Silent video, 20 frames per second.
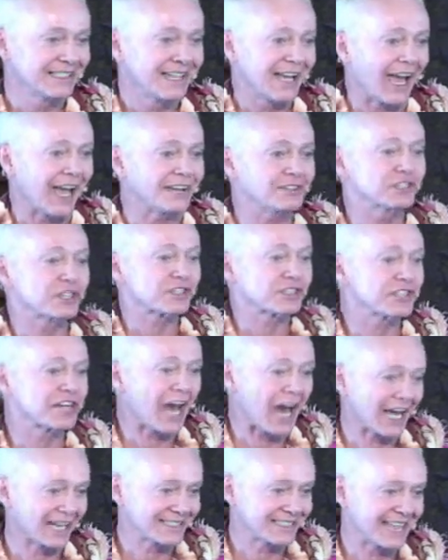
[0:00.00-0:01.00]
and you're
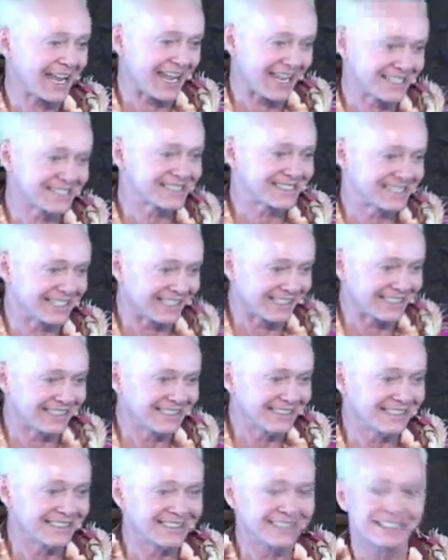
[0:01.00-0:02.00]
not
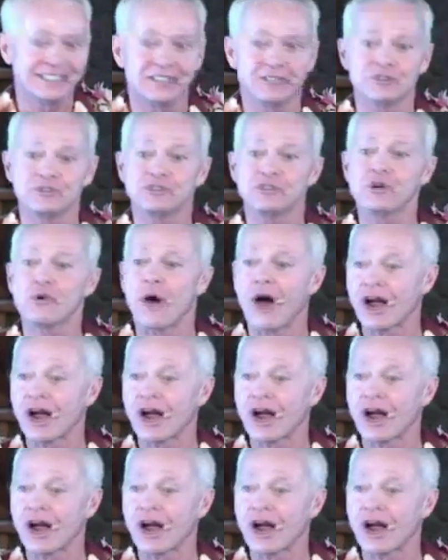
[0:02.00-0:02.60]
dancing, you